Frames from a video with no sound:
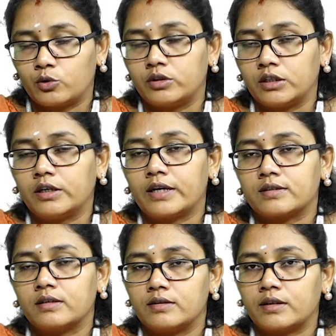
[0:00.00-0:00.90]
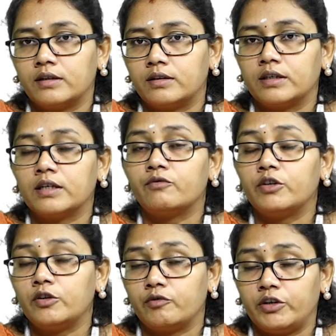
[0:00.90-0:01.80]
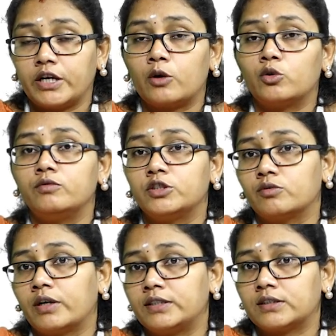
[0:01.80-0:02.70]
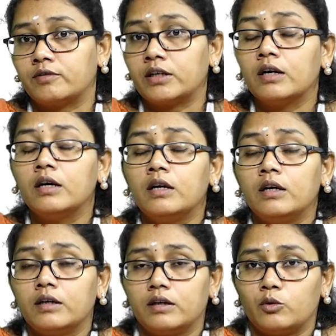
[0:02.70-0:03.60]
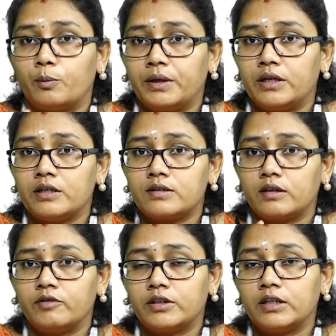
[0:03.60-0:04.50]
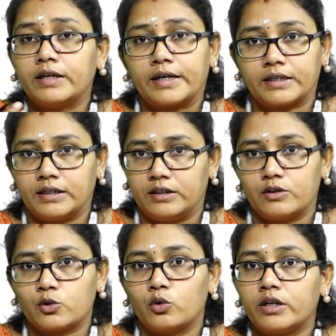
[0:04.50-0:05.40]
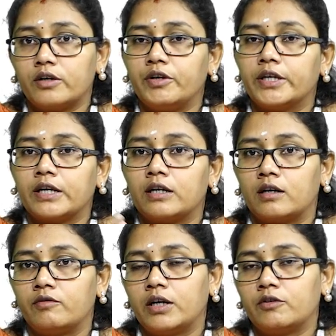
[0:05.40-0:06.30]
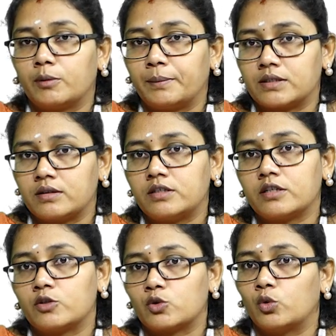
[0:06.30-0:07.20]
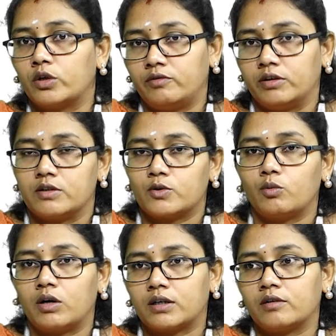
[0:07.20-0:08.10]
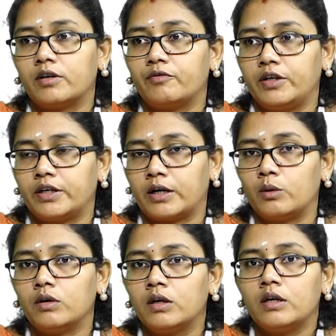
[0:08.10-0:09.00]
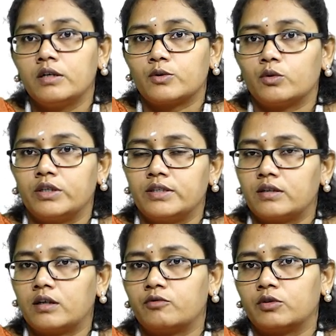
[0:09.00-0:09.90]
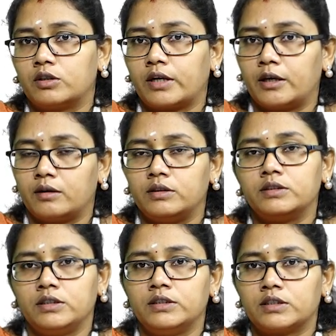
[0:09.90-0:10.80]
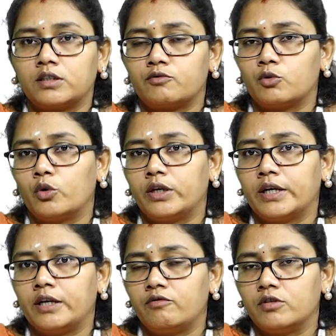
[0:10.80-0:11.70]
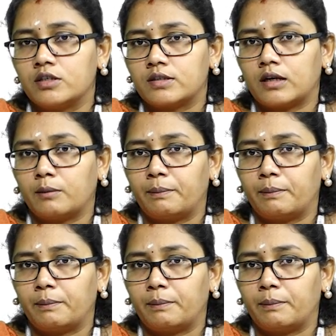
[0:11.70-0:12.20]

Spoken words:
think as a design thinker, we have to visualize our opinions, everything correctly, so that we can convey our message and story well. So whatever we have, so instead of going any words or